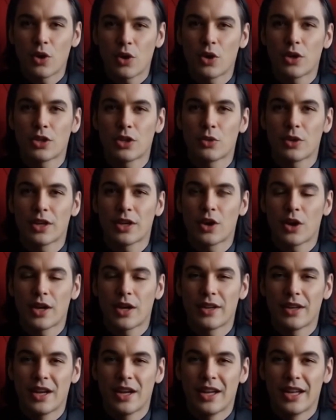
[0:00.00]
arguing
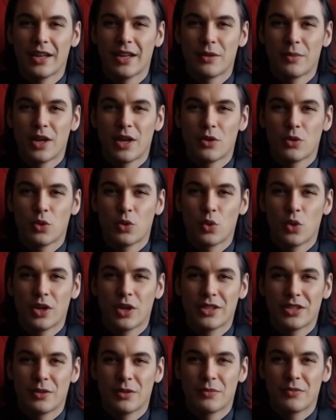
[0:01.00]
online about
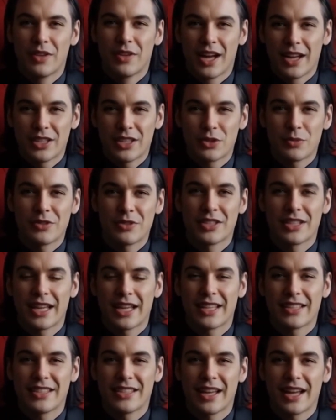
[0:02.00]
quantum vacuum states